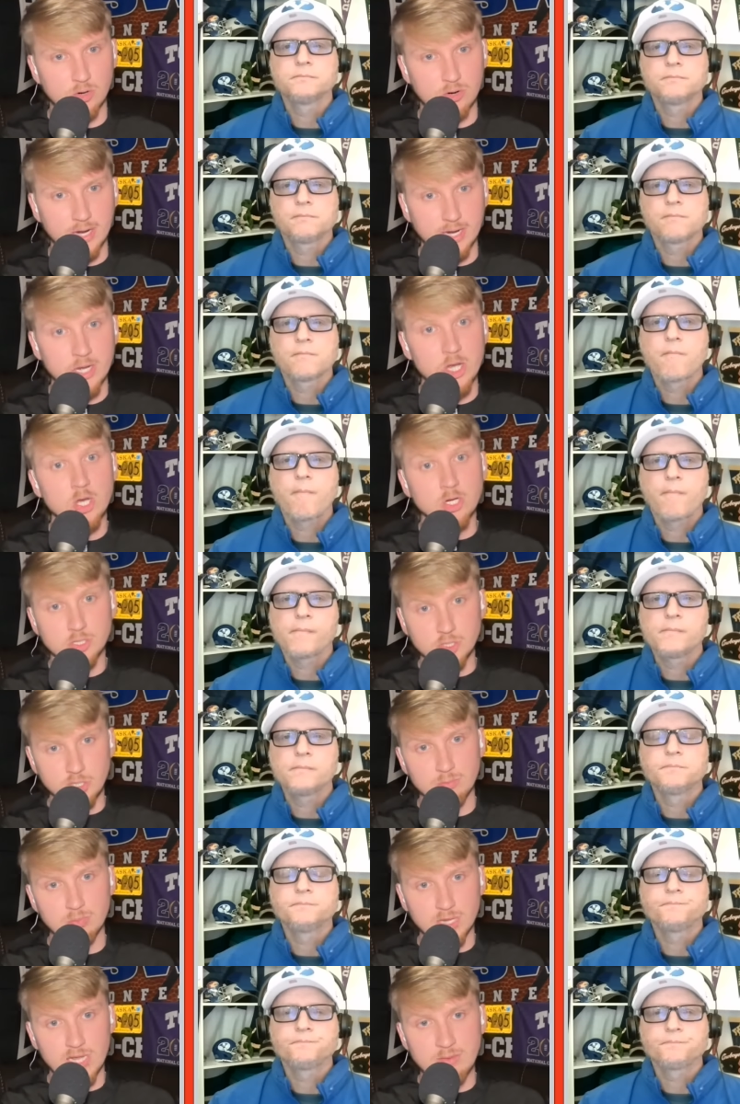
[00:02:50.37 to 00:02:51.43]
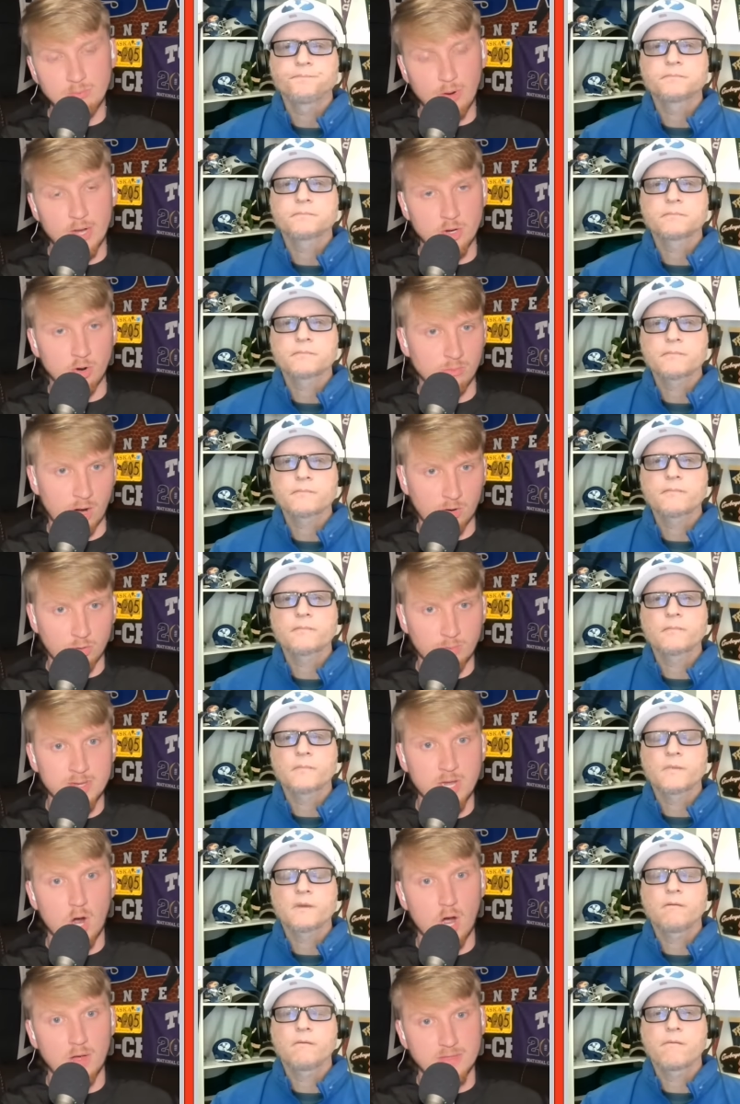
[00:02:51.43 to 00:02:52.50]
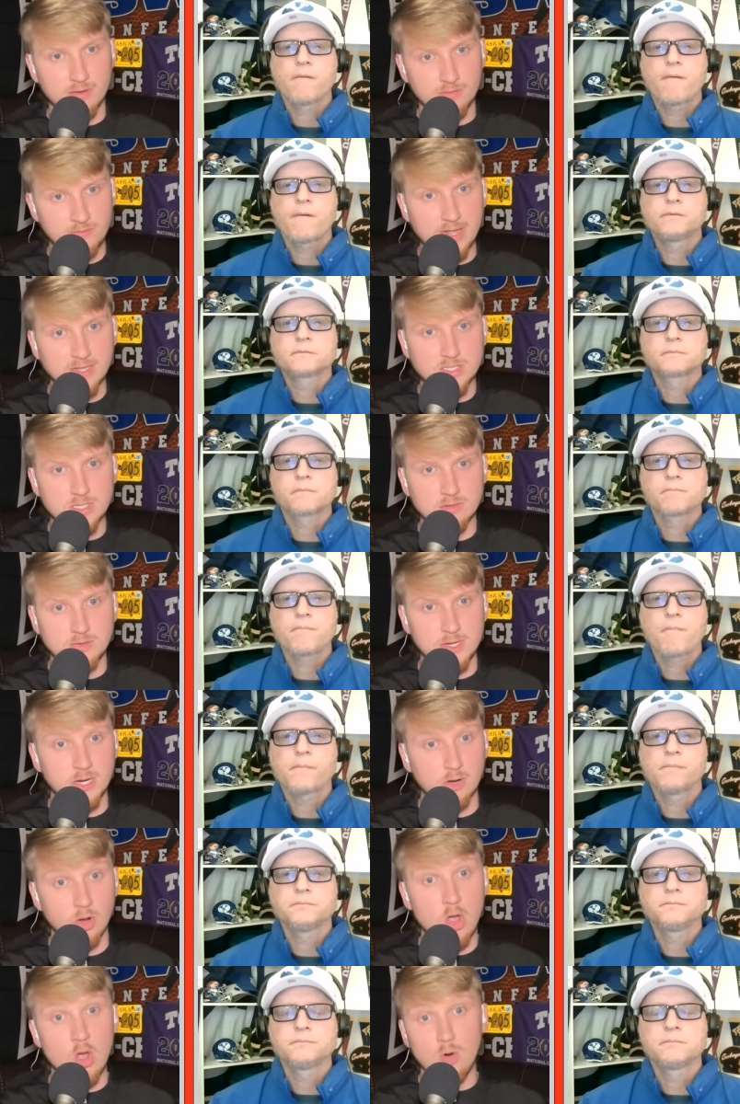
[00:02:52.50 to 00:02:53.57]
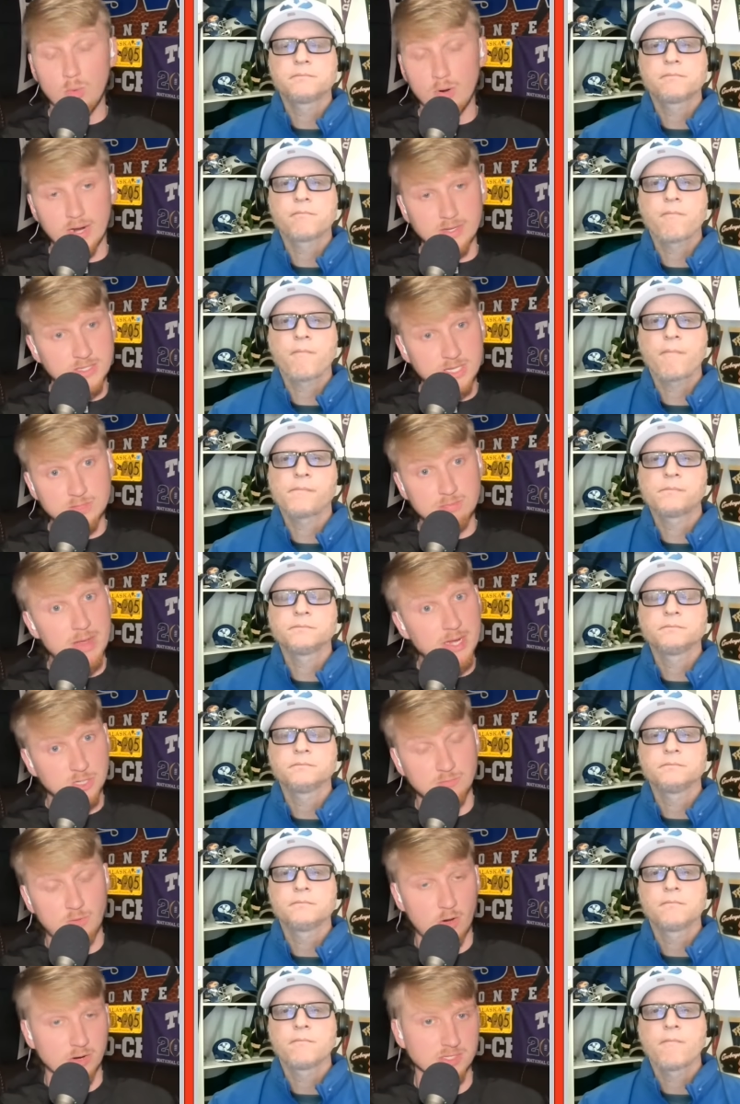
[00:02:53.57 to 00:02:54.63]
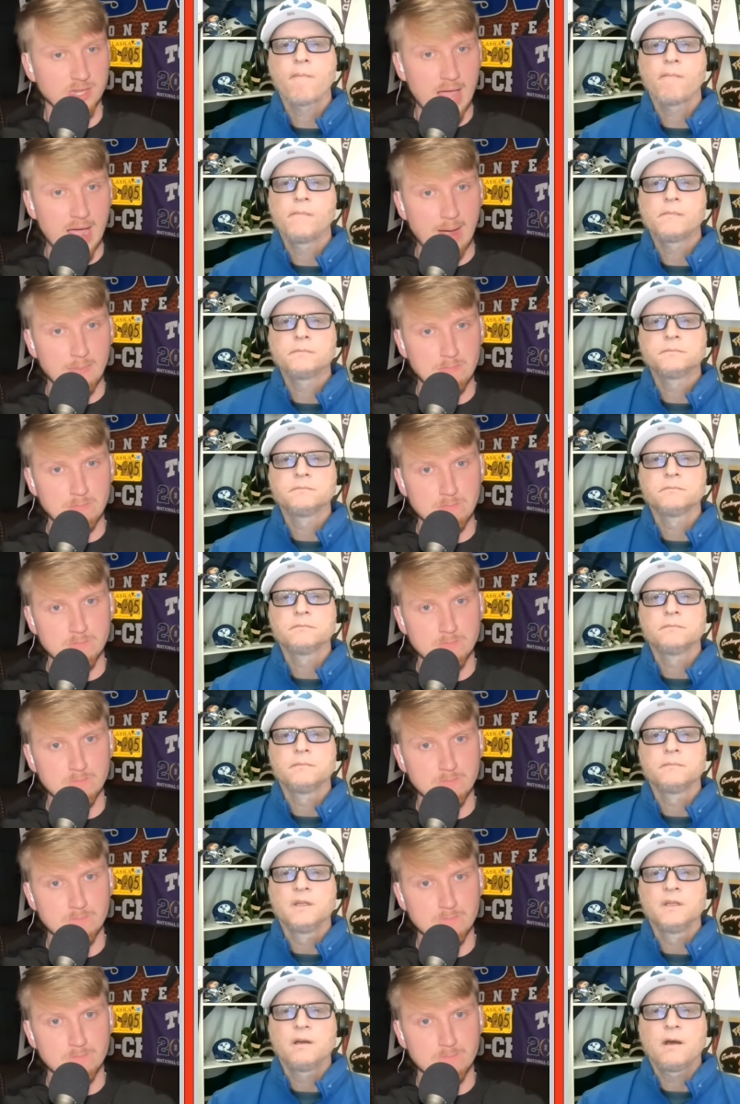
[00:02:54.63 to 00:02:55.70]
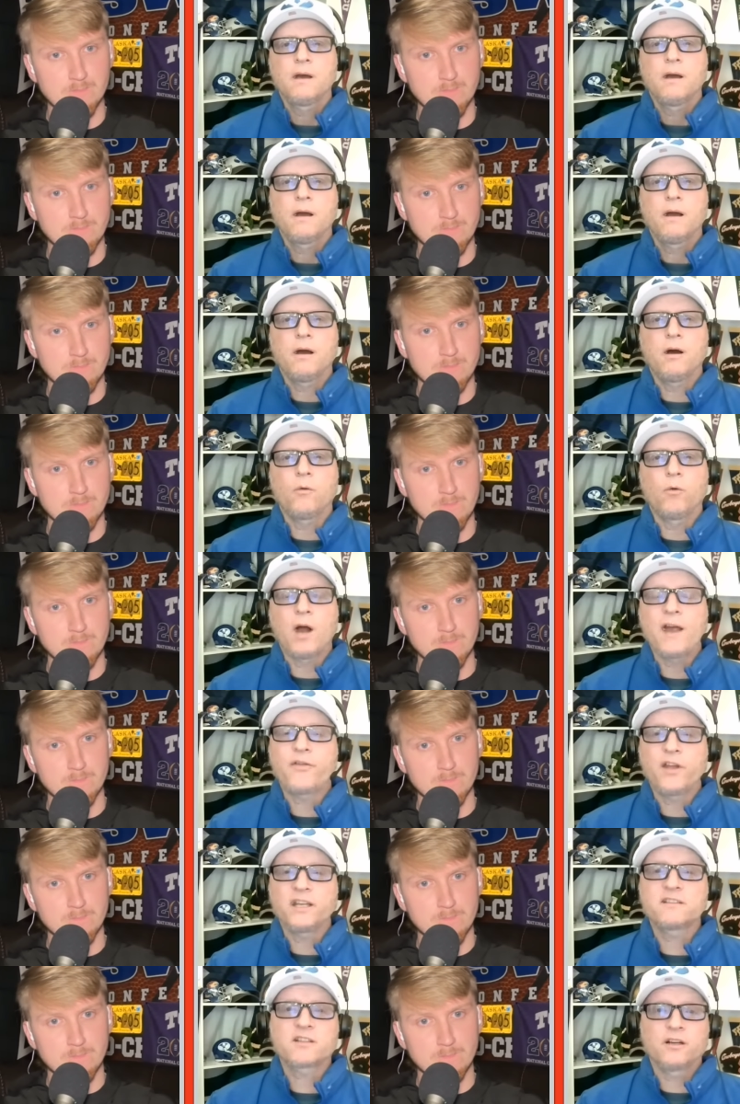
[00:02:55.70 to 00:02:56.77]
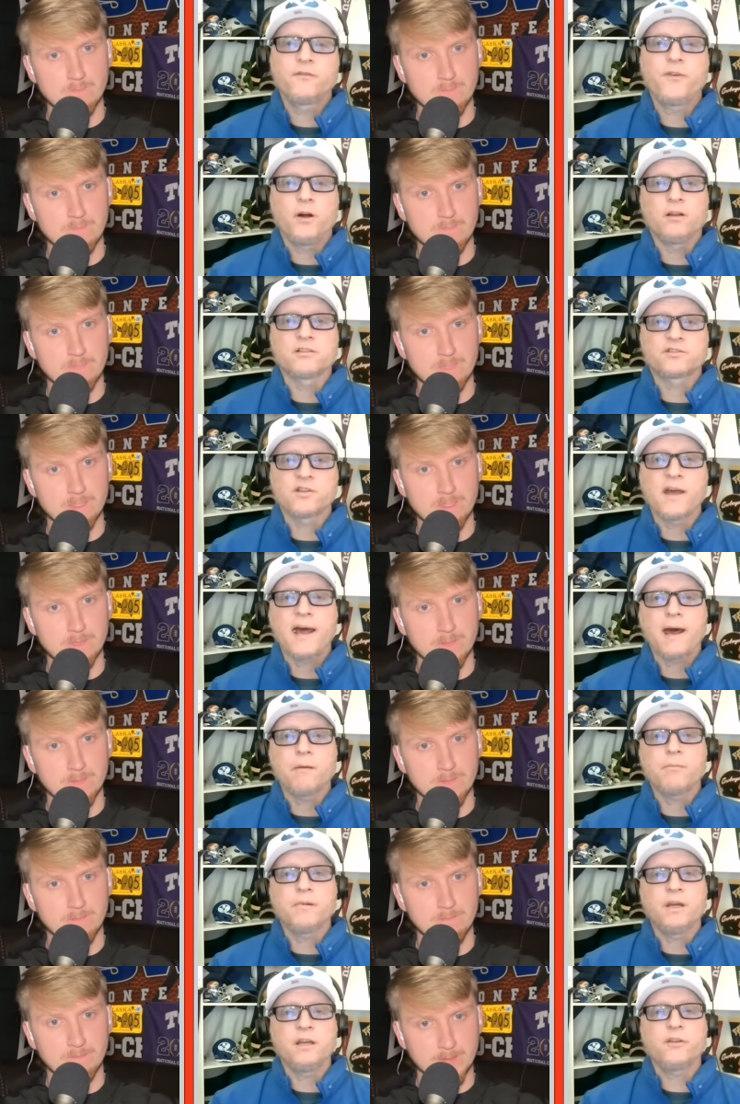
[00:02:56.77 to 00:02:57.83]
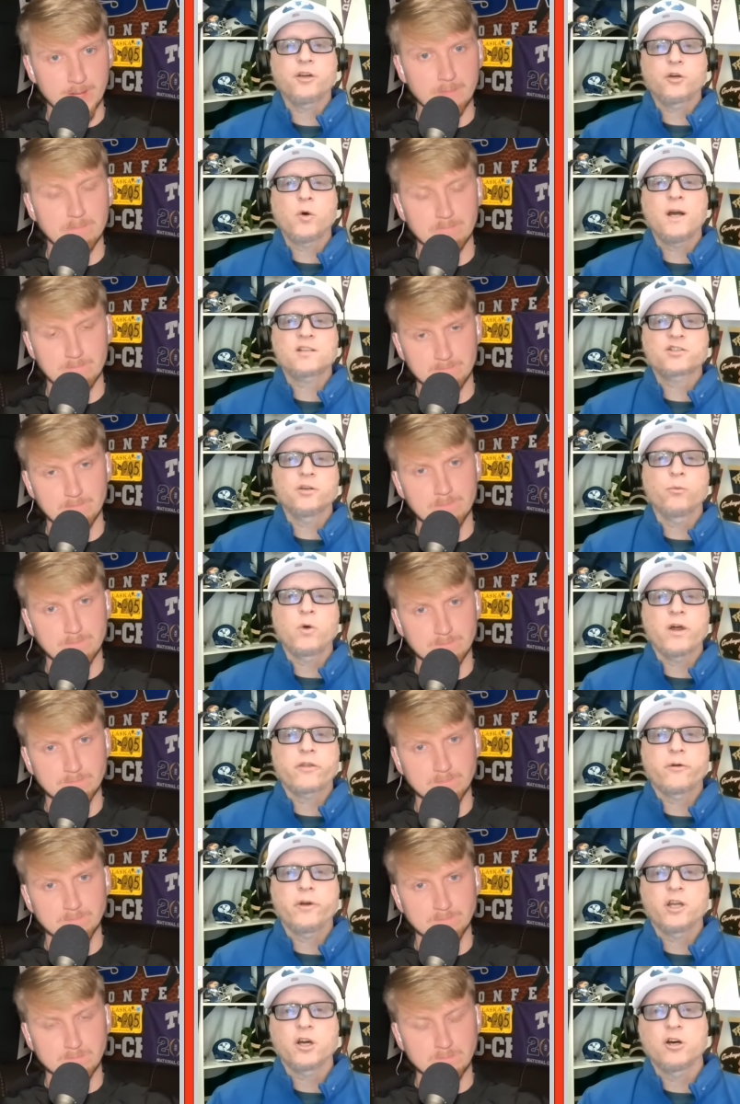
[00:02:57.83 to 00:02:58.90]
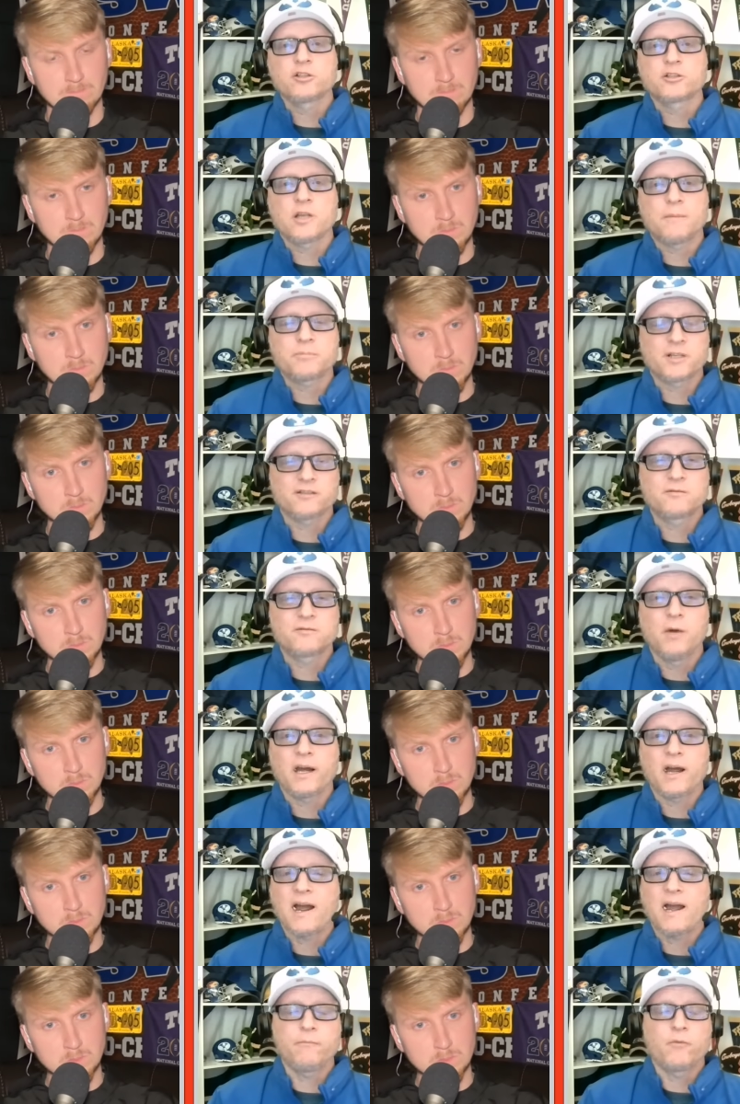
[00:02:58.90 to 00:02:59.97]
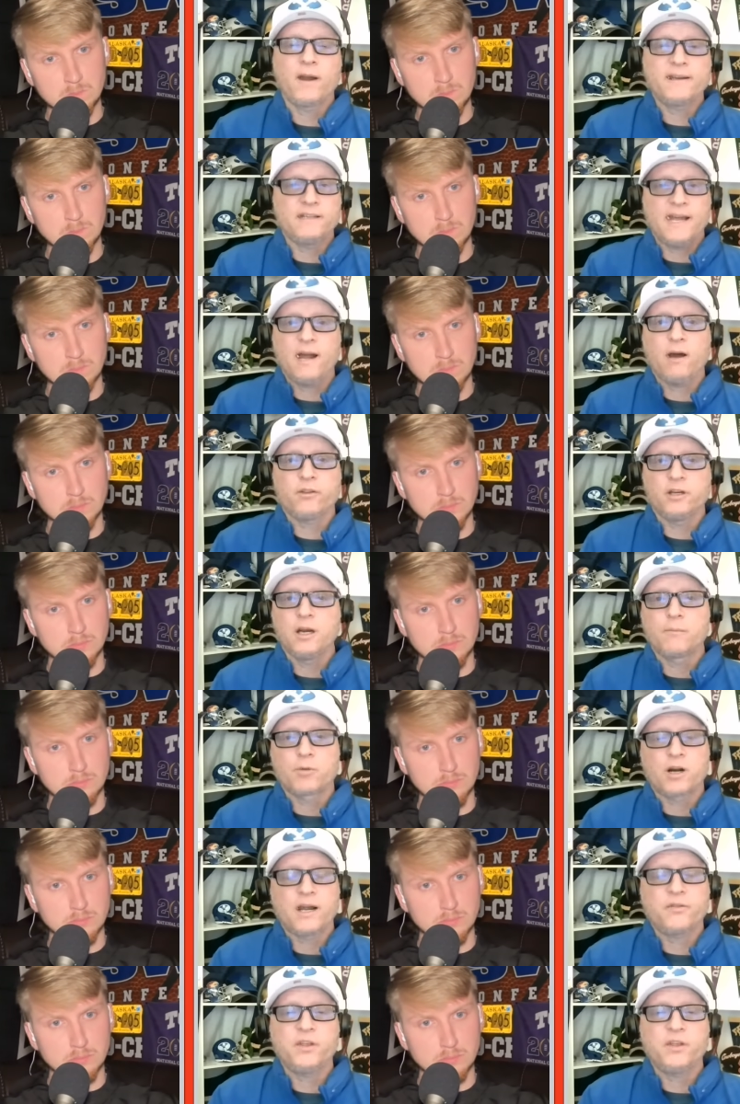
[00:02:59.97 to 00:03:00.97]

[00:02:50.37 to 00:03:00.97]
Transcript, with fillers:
Speaker 1: turning. Do you believe Brett Yormark will be on the offensive here, whereas this may just fall in his lap?
Speaker 2: Well, I think he's going to fall in his lap. Uh, the yeah. question whether he goes up to uh, I right now the number I